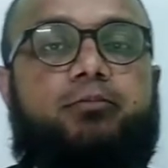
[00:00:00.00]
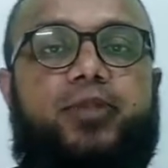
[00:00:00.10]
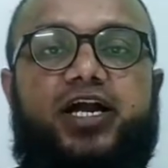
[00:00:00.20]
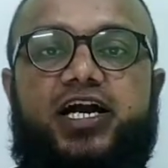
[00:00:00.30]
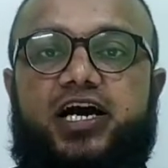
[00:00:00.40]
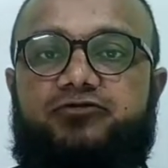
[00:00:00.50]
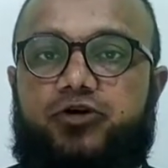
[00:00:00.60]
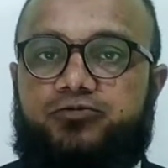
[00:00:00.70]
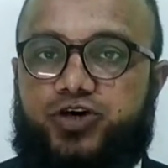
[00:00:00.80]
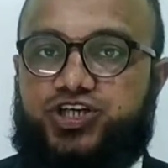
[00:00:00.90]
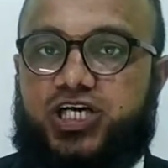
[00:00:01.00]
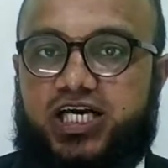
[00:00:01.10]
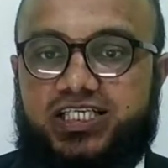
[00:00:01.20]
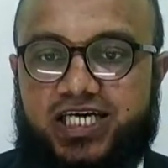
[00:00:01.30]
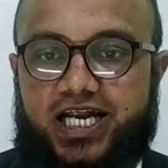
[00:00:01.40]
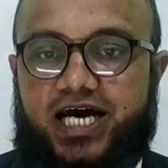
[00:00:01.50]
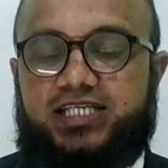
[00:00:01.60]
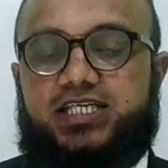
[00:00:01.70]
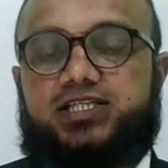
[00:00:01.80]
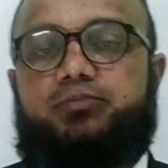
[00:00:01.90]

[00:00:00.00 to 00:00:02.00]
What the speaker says: many type of question arises.